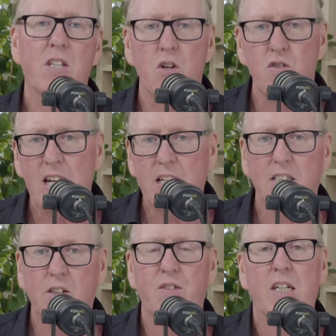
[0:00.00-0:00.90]
The
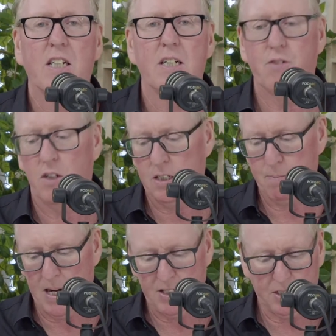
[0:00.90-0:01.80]
uniqueness of that delivery is
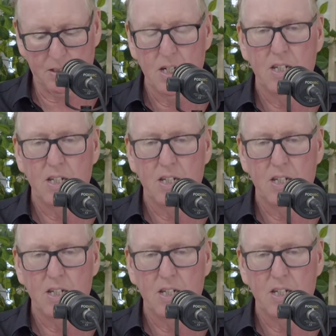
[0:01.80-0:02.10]
amazing.